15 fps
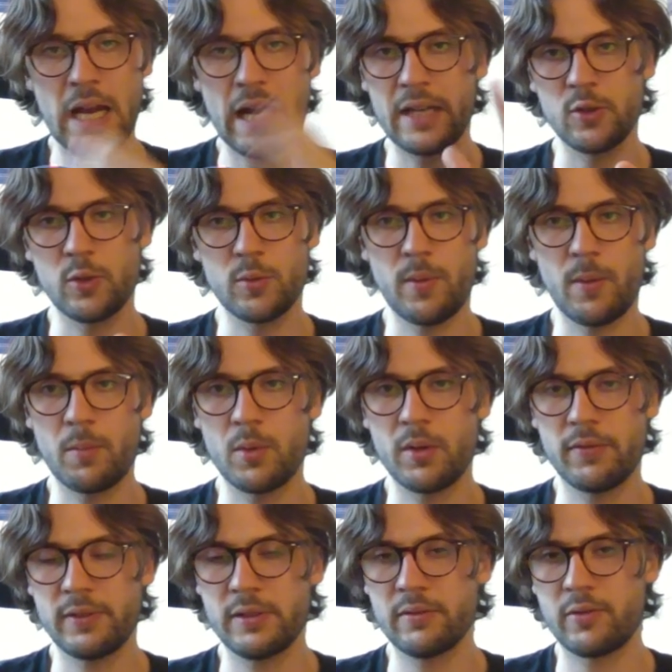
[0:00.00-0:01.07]
I don't remember
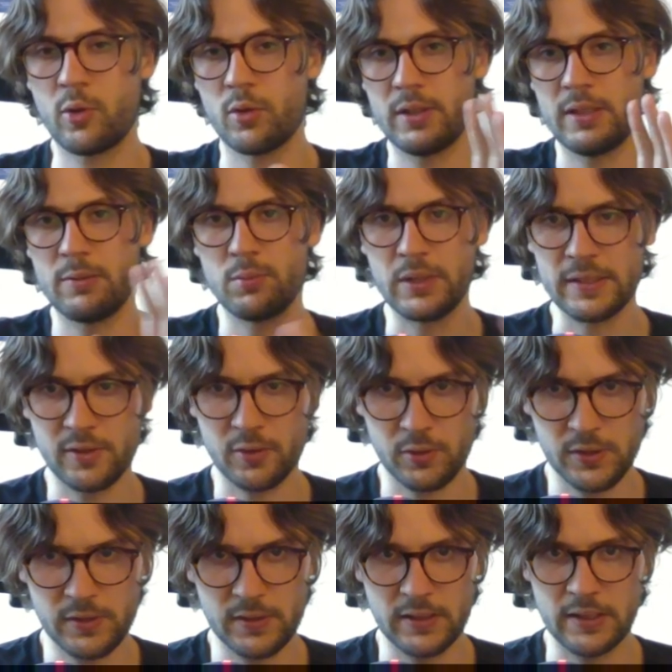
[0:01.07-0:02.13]
if we've already
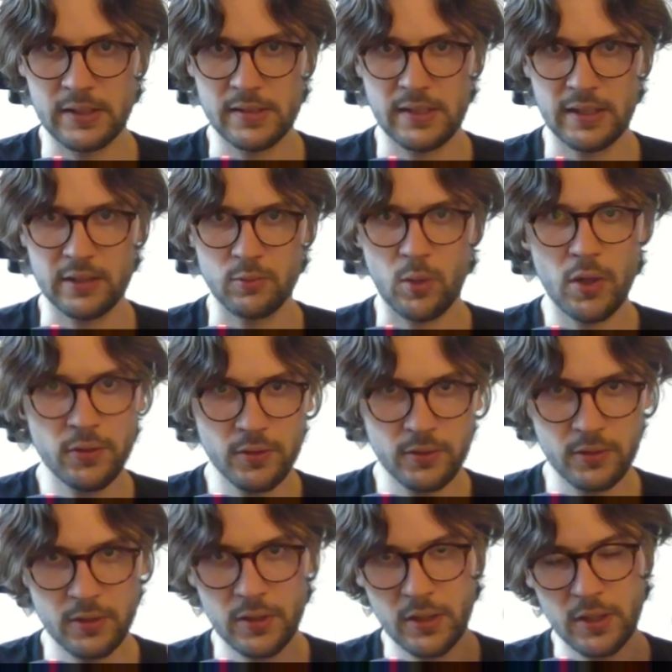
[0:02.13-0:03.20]
resourced the second one,
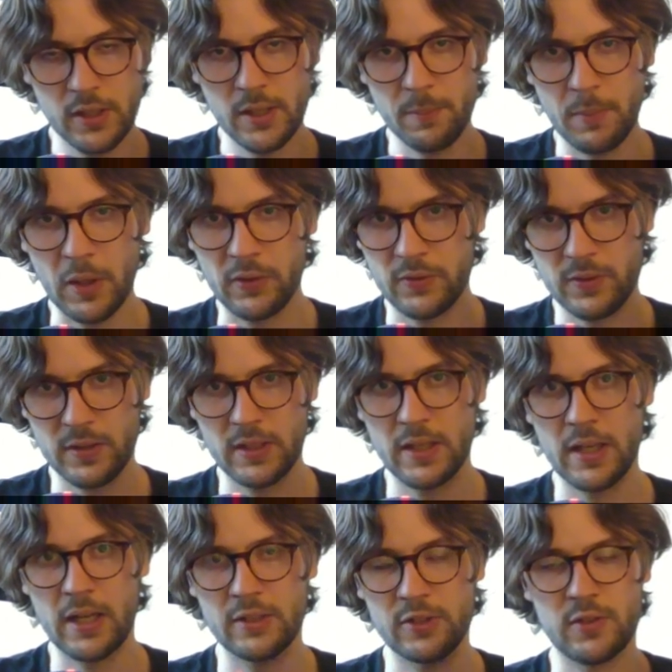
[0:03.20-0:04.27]
but
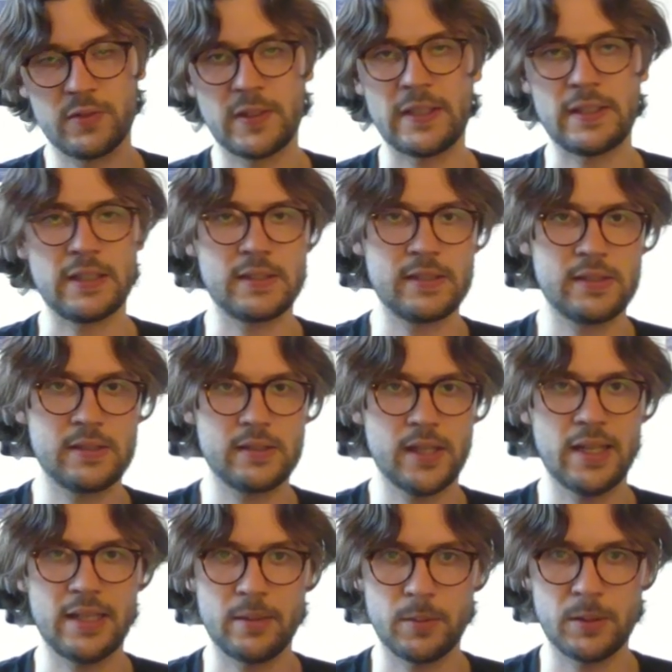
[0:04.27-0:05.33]
I just think it's
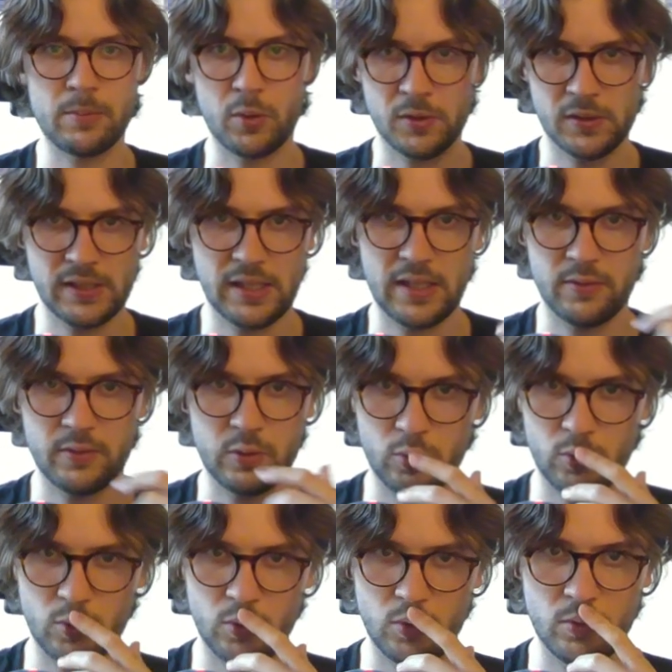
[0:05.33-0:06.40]
a little bit more safe
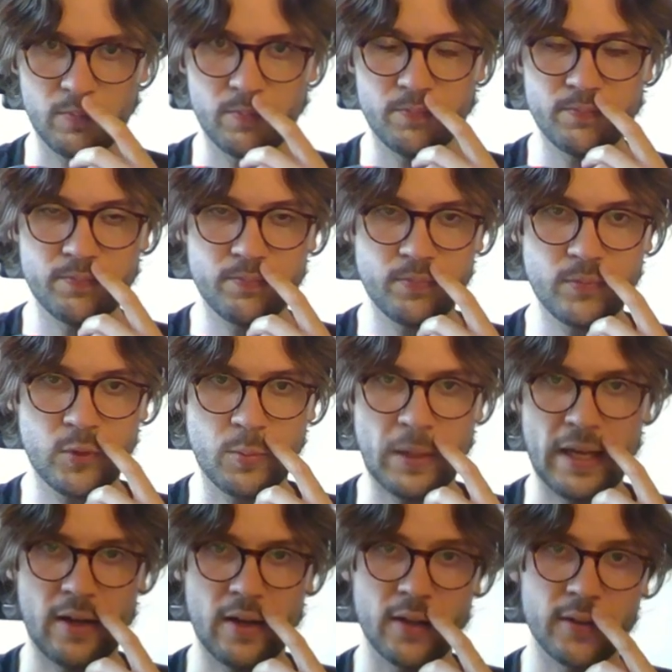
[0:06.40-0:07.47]
to play
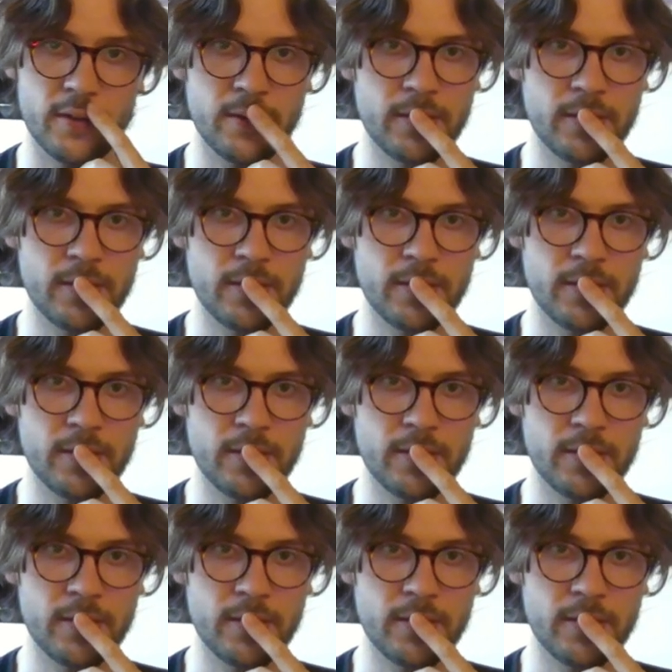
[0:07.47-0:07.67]
Han,